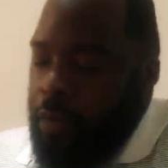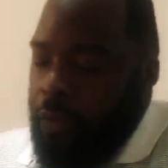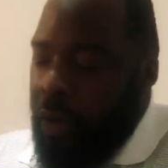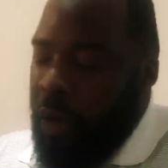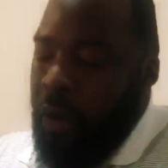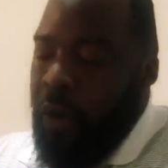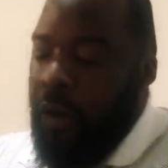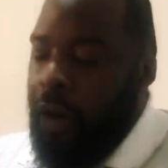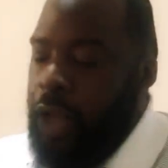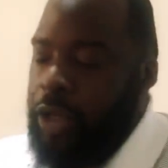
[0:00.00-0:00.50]

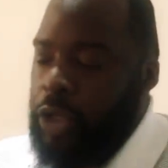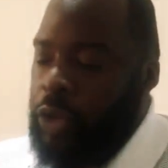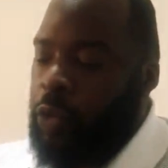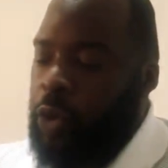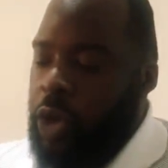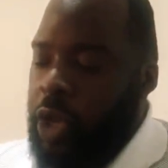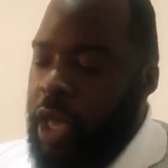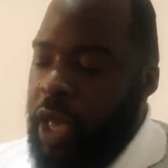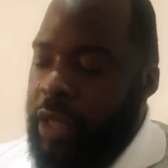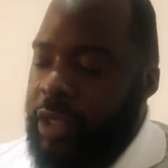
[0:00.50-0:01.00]
Oh, I just
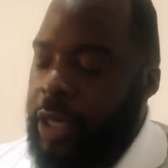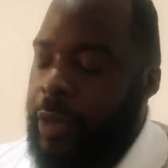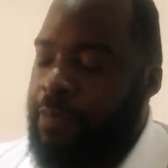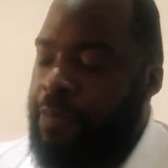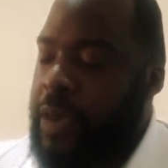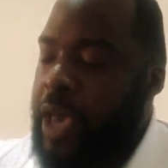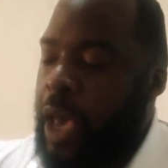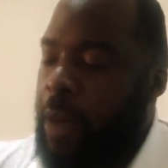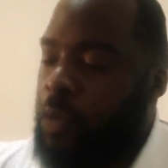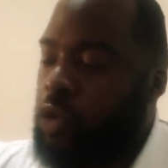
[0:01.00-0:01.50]
want to get a
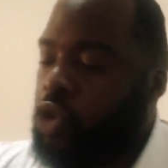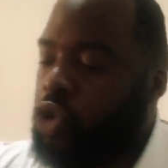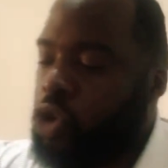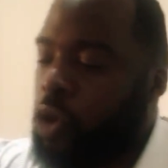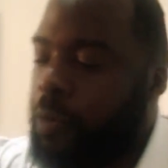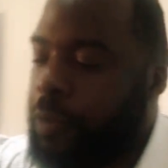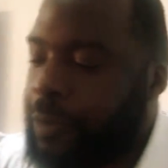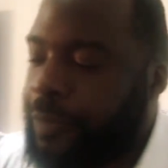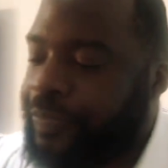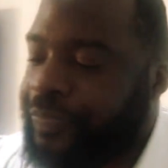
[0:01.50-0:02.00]
PMO job.